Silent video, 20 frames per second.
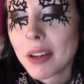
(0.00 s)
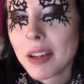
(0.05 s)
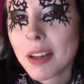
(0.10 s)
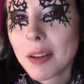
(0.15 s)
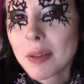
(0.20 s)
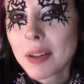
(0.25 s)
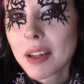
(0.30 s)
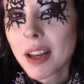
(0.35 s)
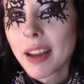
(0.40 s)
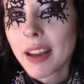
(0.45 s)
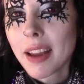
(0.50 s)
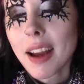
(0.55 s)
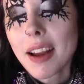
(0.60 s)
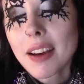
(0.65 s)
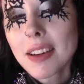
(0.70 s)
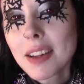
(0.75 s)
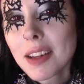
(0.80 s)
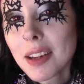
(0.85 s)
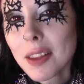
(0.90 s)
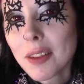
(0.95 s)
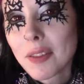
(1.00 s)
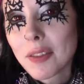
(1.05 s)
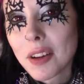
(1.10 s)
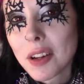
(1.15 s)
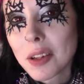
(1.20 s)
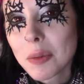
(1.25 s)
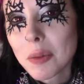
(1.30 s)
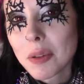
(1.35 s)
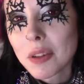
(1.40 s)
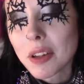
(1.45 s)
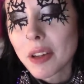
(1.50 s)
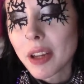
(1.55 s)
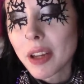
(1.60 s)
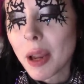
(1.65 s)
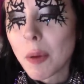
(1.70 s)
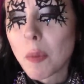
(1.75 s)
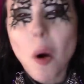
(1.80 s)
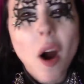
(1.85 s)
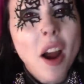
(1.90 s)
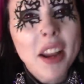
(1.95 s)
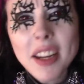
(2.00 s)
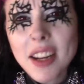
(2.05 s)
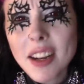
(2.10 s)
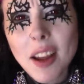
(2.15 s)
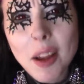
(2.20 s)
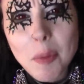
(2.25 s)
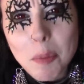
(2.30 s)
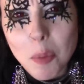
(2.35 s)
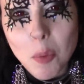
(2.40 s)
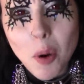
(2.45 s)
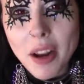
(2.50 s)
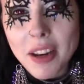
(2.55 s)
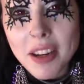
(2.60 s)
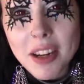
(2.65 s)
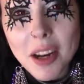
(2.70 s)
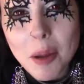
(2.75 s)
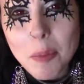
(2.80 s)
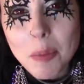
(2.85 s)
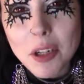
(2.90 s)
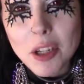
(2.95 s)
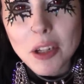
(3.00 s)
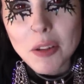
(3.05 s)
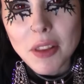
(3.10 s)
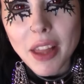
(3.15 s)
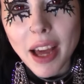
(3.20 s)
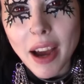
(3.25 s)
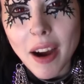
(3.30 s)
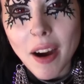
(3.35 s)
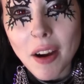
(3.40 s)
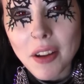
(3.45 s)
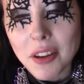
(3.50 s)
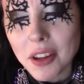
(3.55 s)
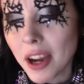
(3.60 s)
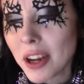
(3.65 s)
And he was like, actually the first one's okay. Why didn't I pursue that harder?